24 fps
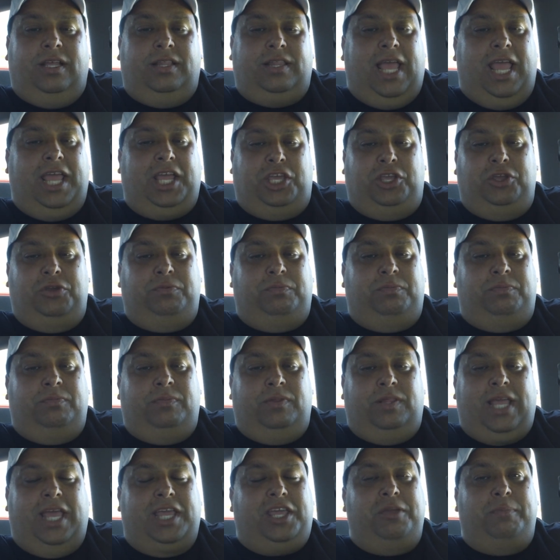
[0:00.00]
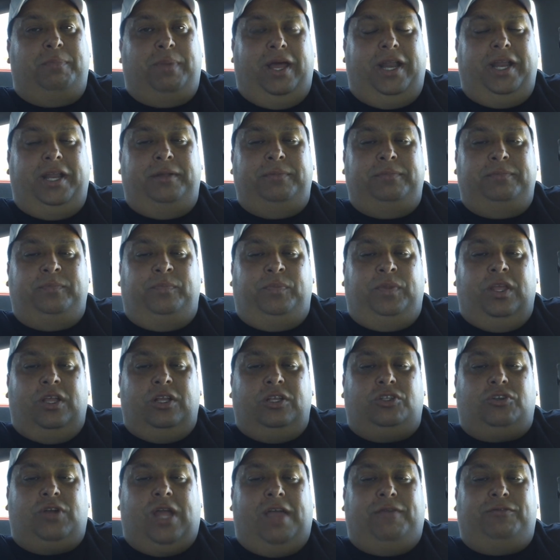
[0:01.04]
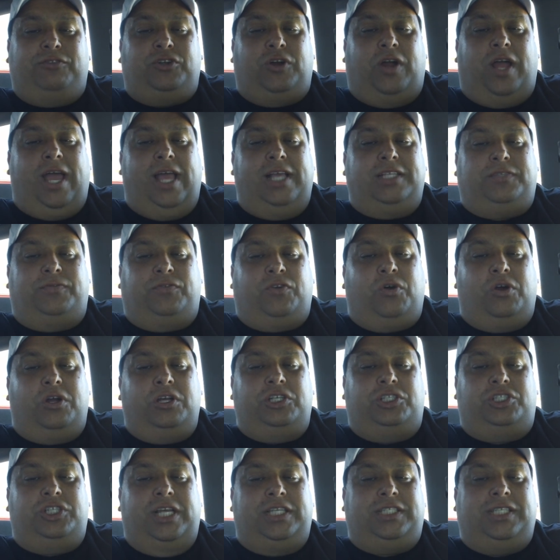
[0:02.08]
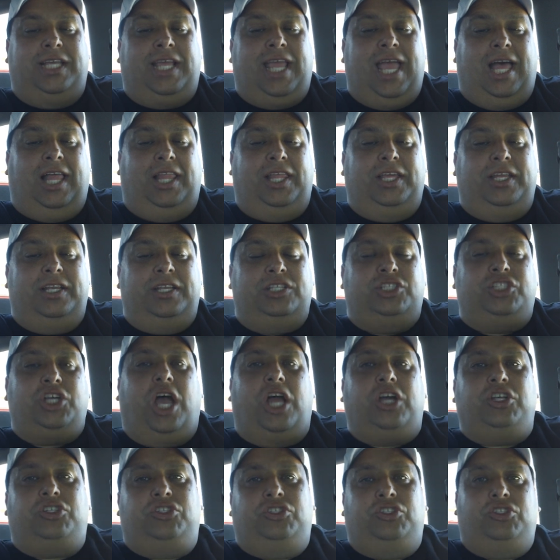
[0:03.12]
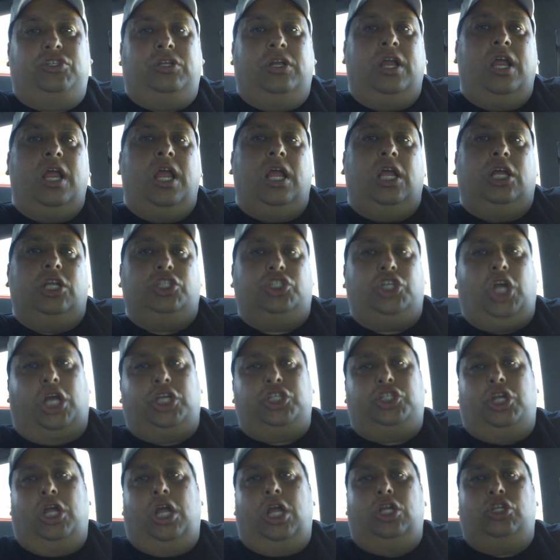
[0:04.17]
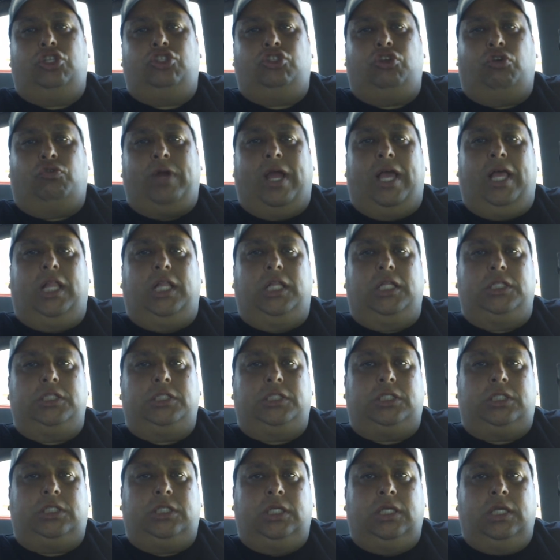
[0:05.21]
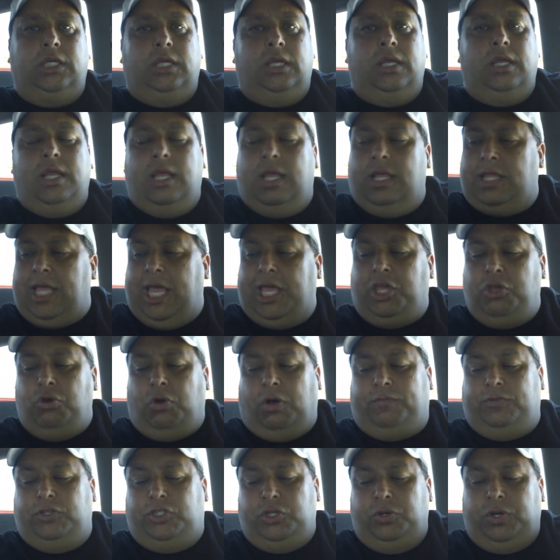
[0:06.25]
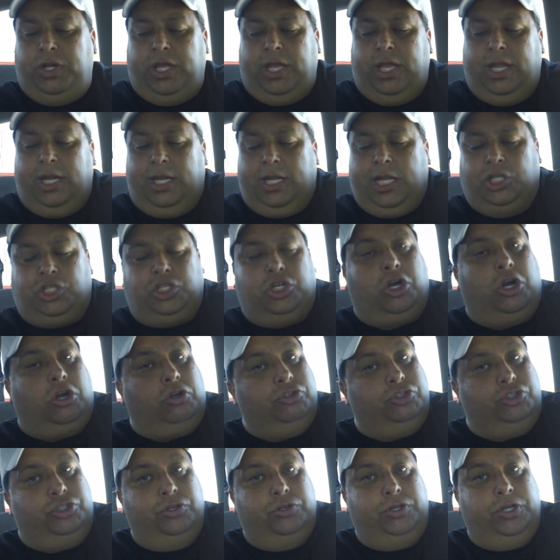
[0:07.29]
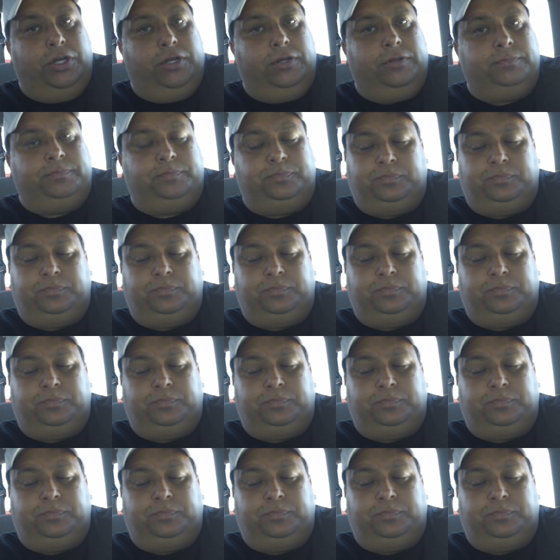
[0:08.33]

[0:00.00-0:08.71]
Thank you. Thank you, buddy. Trav Tries, of course. Jason Callan. Josh. Josh Sorrells. Thank you all for tuning in. Get to Carl's Jr.